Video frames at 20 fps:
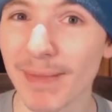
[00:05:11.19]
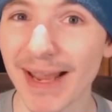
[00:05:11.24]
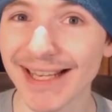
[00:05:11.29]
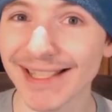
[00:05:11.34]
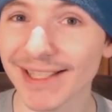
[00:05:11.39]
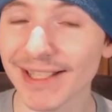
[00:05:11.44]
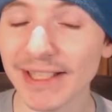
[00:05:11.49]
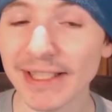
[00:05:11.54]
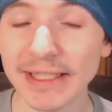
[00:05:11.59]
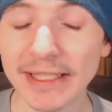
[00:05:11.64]

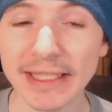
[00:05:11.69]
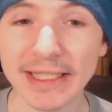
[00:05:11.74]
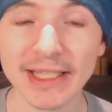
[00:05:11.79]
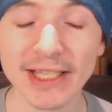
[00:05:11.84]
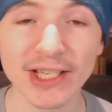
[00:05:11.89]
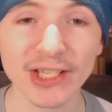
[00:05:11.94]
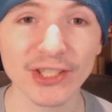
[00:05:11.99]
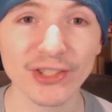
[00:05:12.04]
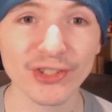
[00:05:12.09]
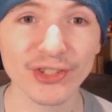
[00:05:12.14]
better,
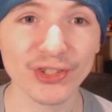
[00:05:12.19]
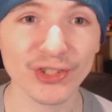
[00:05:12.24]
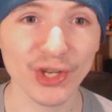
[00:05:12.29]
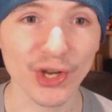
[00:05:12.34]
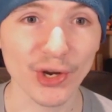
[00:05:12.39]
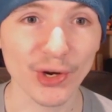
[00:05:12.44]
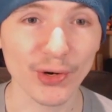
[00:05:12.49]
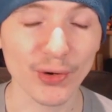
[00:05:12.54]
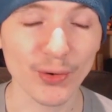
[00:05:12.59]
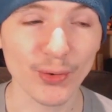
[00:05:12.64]

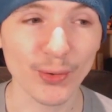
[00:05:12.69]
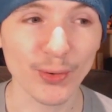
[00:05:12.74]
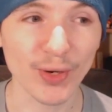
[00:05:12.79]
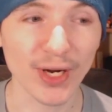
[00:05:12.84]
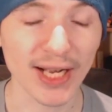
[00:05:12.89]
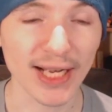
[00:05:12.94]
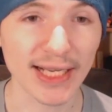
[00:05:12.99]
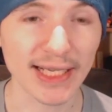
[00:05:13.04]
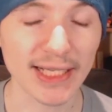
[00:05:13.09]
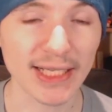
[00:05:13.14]
so